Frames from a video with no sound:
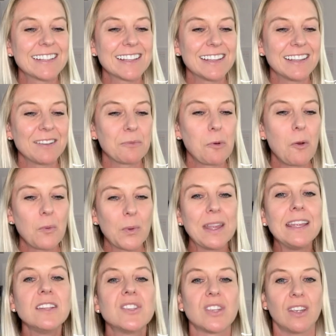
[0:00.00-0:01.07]
What
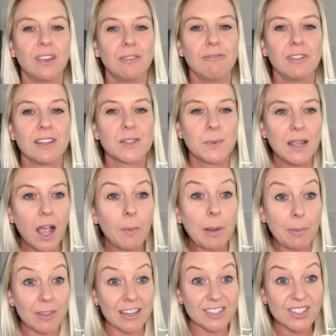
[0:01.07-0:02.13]
we do is we help
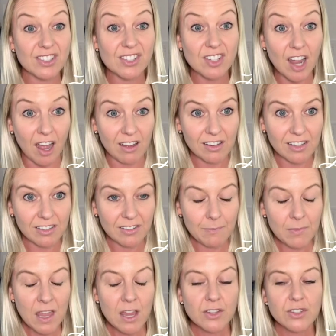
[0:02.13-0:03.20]
people that are stuck.
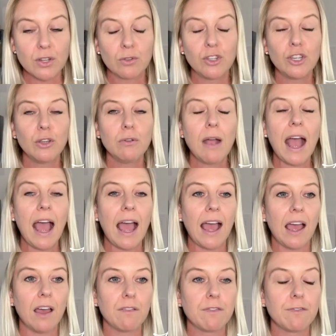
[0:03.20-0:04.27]
So you
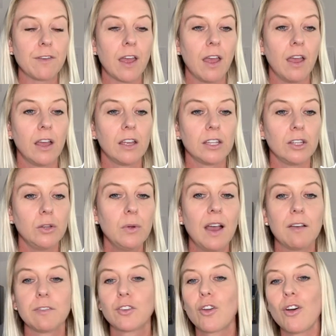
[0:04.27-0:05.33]
have
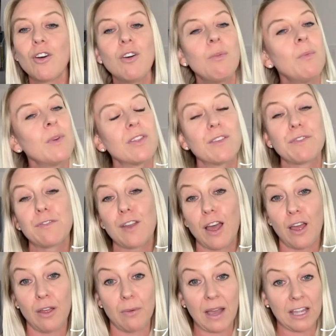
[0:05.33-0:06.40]
gone with the
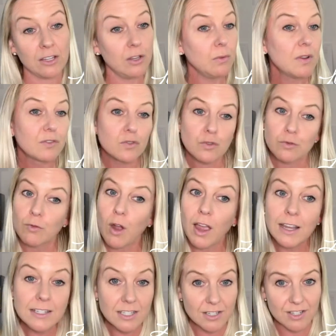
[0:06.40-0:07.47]
flow and you have
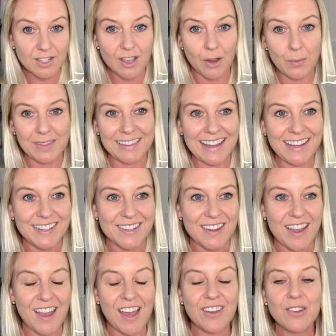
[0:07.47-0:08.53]
tried to just go with nature
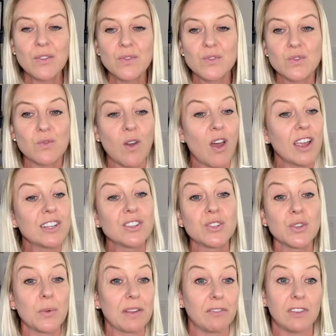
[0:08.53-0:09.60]
and you have tried to
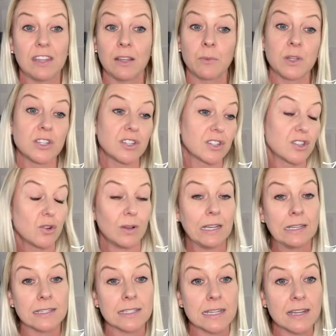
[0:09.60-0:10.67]
do everything with just your
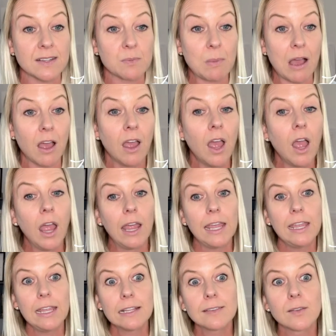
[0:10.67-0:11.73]
instincts, but
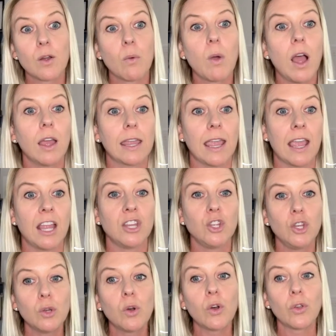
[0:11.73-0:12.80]
it's not working and
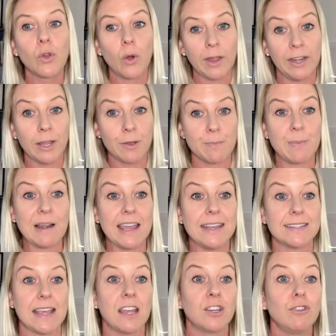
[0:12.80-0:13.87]
you're not in a good
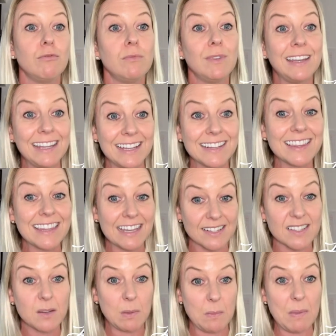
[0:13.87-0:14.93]
place and you need things
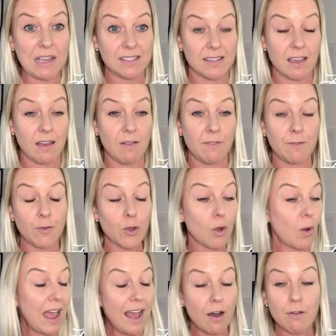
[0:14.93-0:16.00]
to be better for
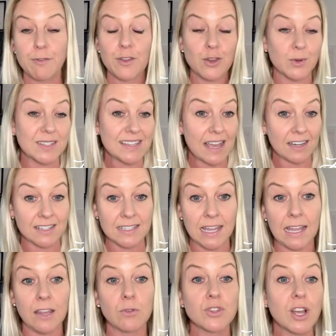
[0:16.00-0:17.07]
your health, your sanity,
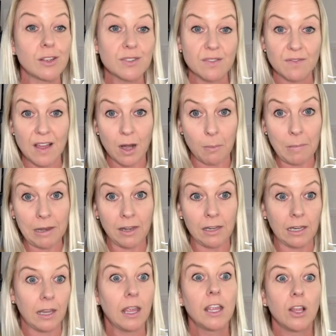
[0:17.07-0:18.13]
your child's development,
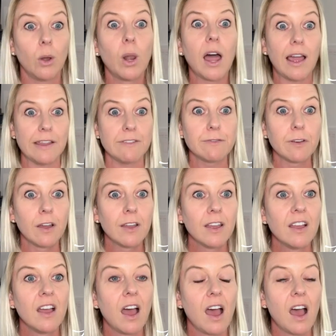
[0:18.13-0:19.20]
your life.
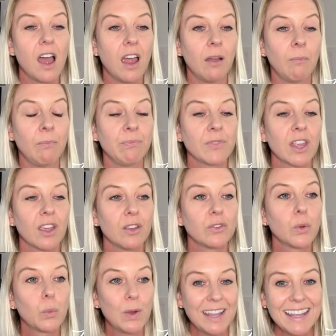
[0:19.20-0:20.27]

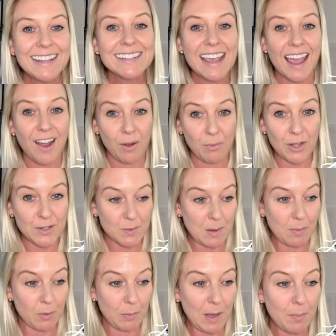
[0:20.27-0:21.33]
So we're here to help those
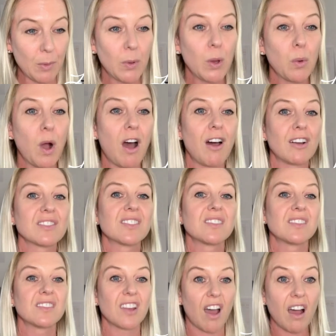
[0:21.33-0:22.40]
people who are
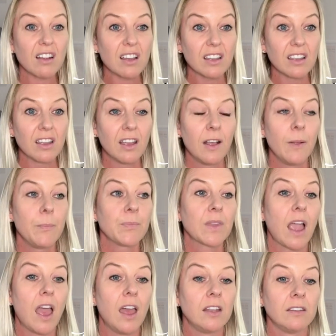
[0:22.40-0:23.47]
stuck
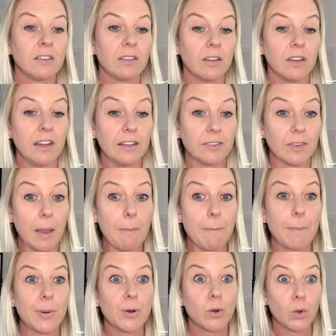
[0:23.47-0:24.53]
and it's
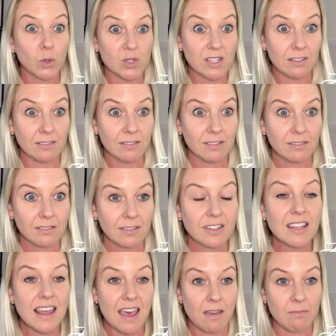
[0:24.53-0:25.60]
important
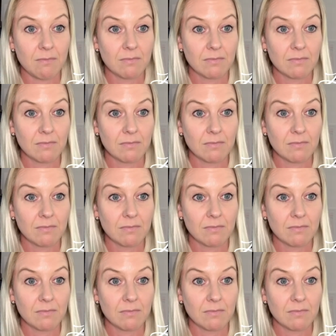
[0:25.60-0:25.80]
to them.